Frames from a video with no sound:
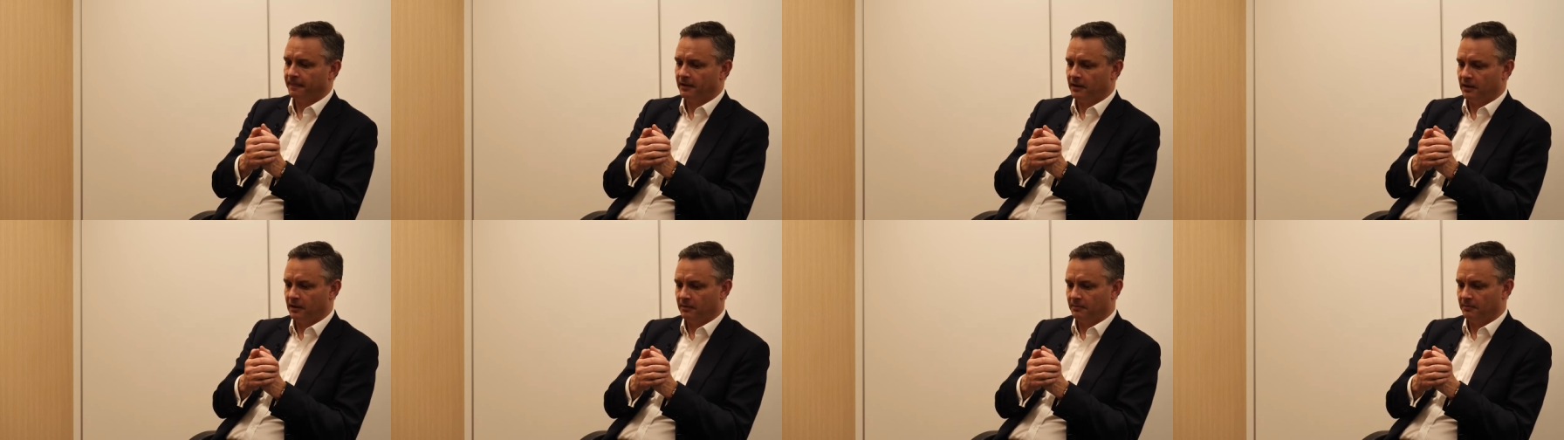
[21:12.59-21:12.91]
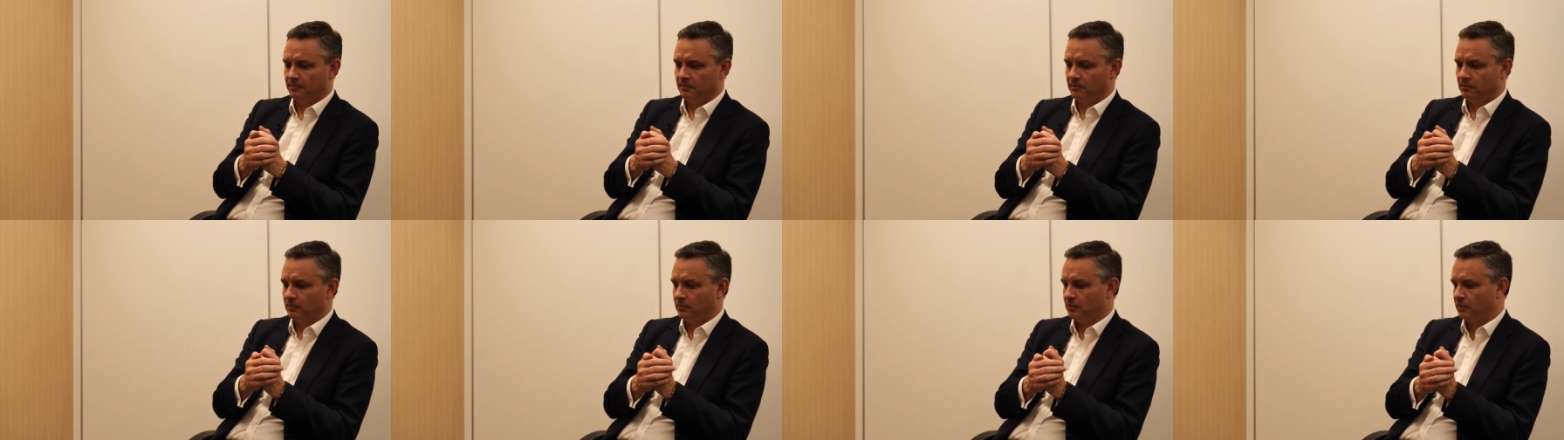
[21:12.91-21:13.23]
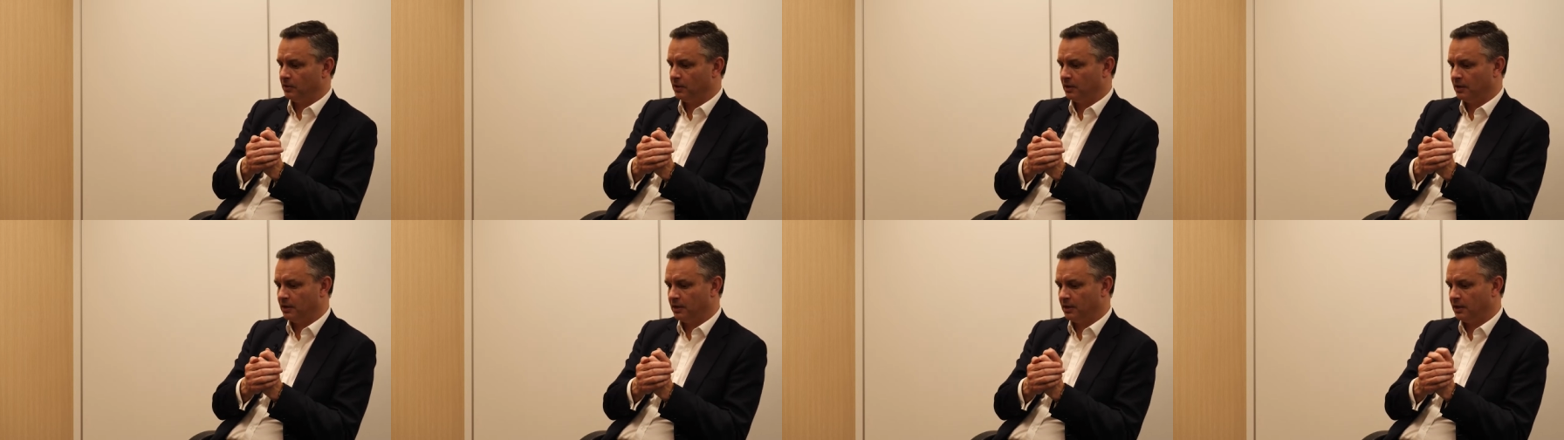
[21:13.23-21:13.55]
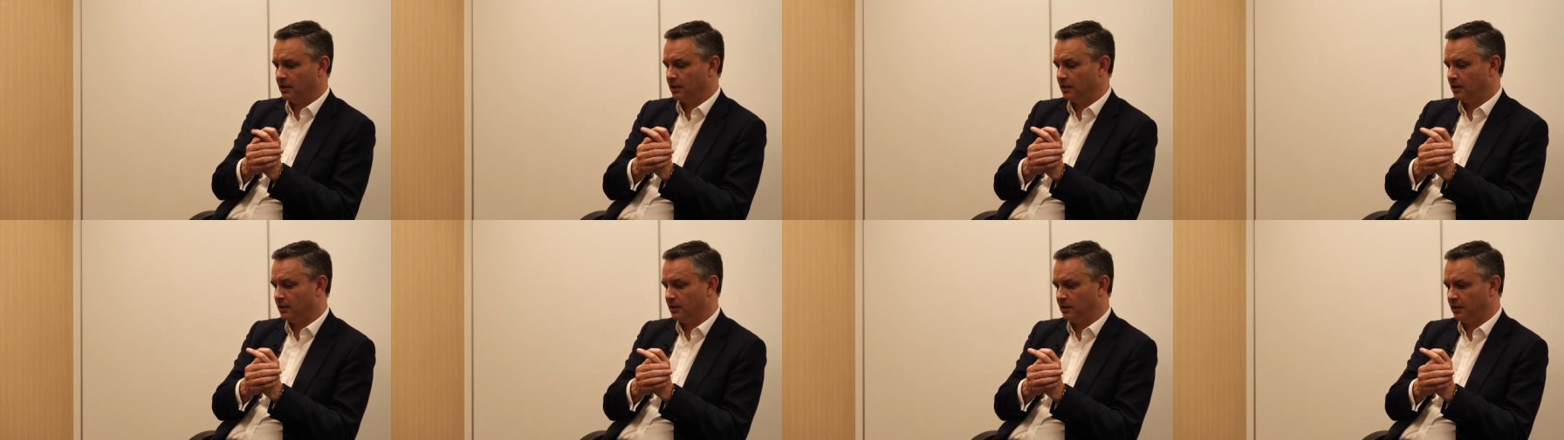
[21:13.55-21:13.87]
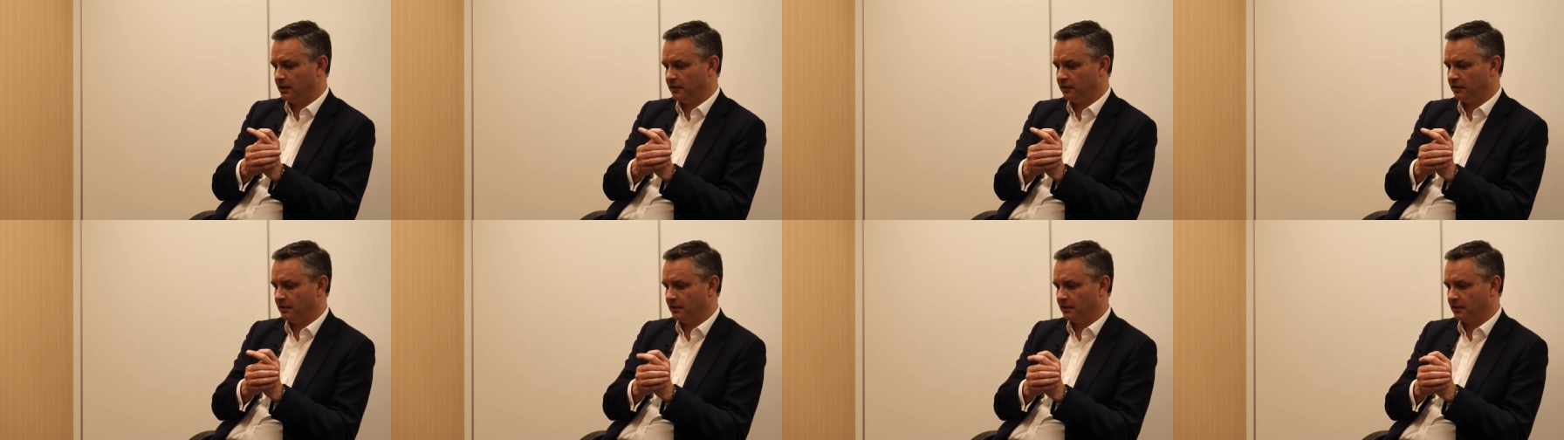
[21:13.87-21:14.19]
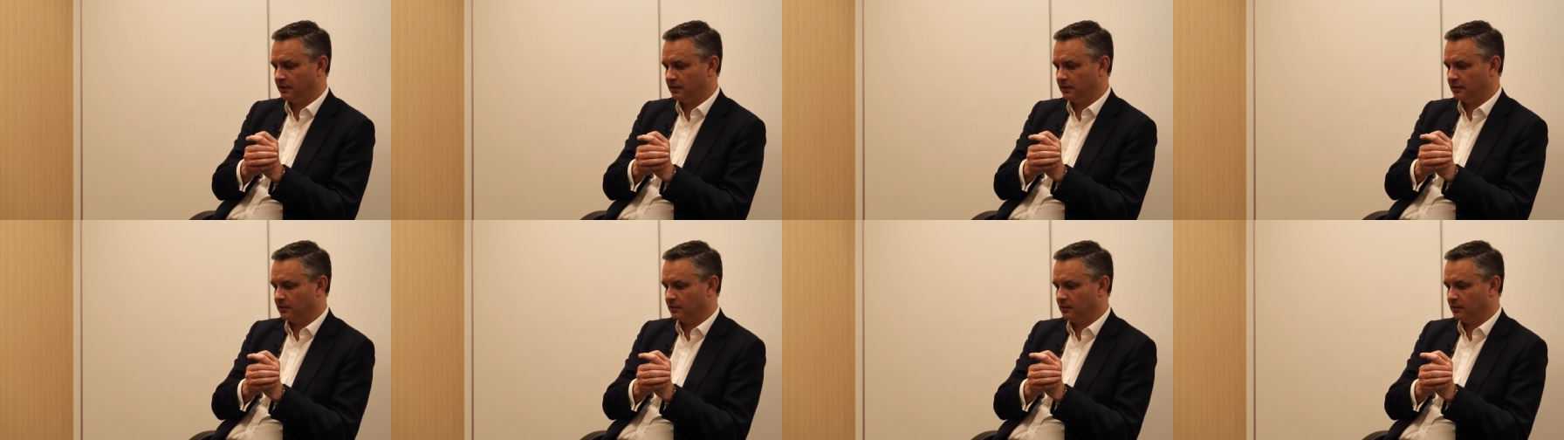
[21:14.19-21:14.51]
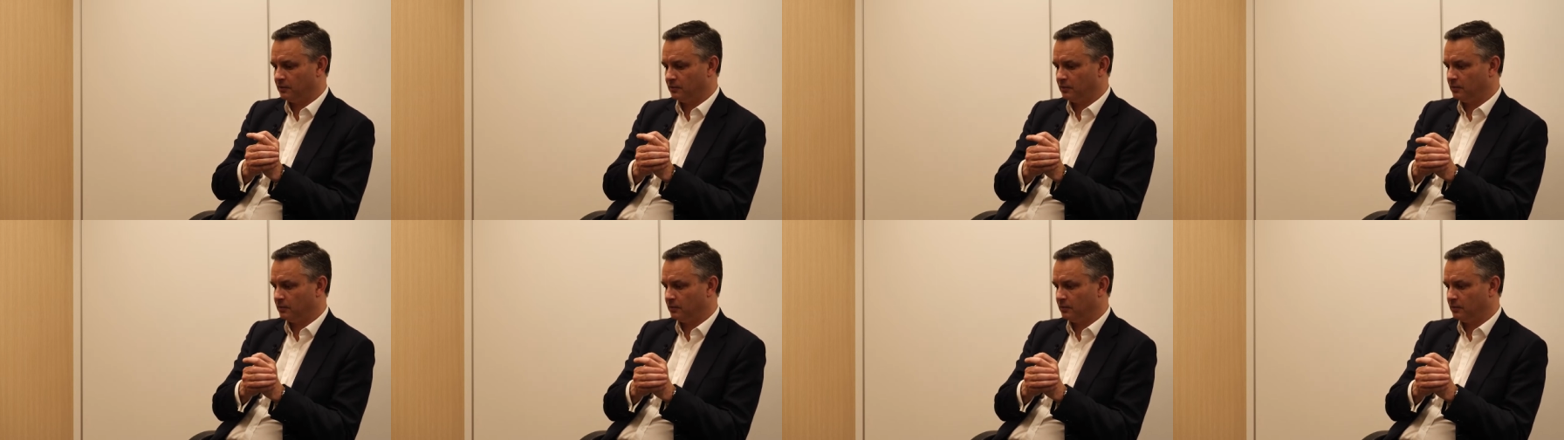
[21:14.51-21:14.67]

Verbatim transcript: um, uh, I think